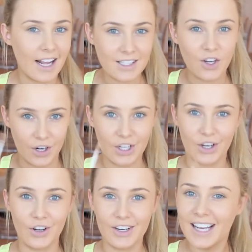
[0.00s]
it's gotta
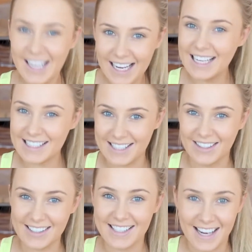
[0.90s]
go. It's
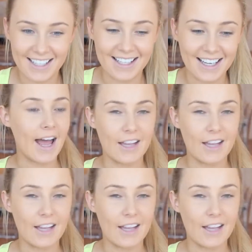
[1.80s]
not staying there.